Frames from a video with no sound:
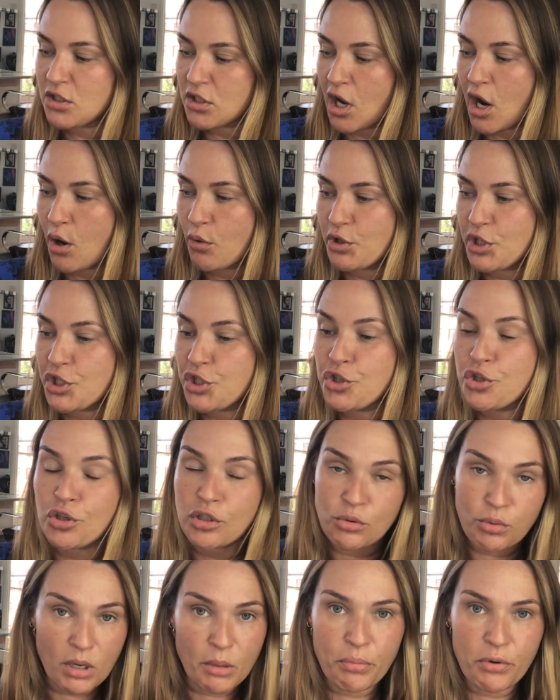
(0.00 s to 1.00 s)
So you
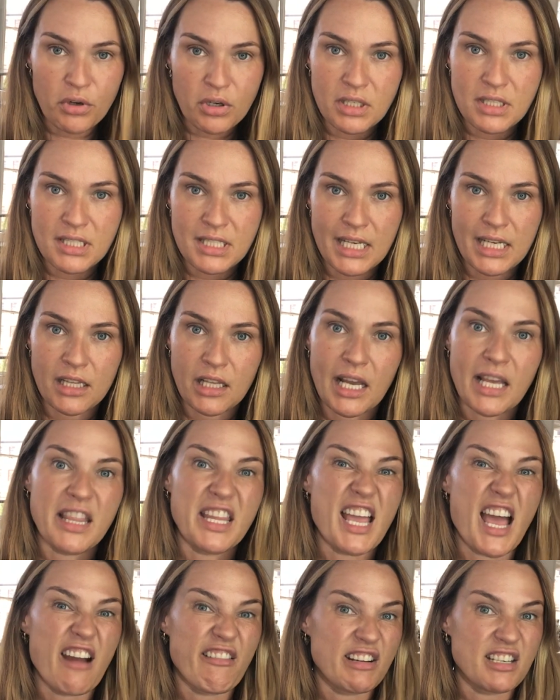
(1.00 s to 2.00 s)
just want to put concealer in
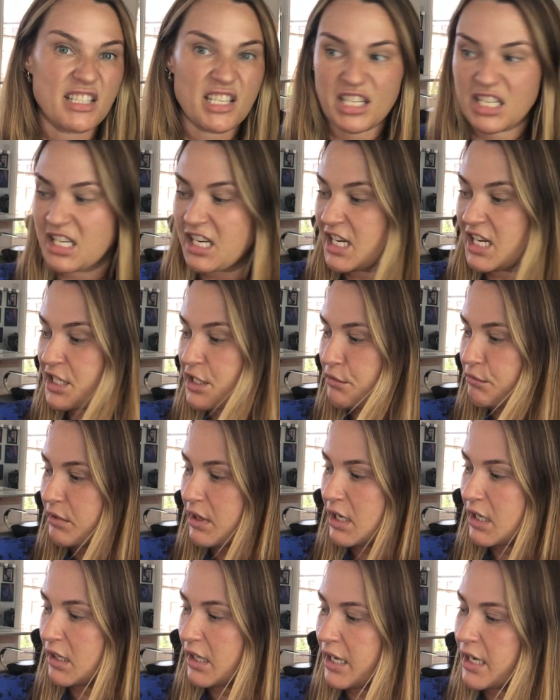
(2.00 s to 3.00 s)
the areas that you need it
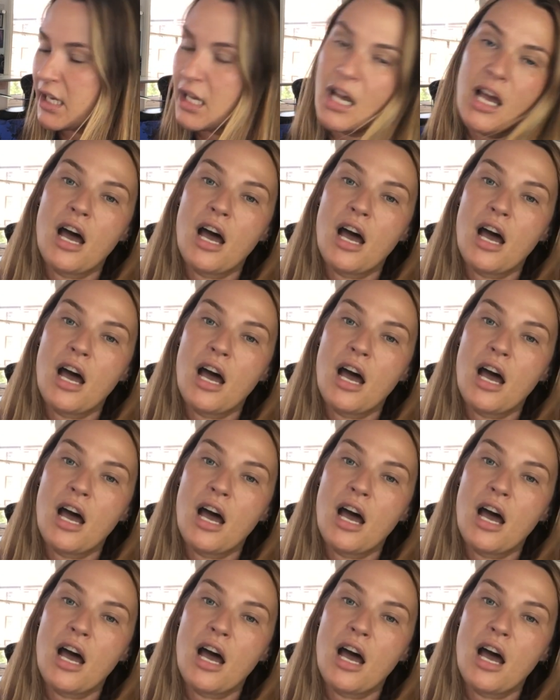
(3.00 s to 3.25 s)
really.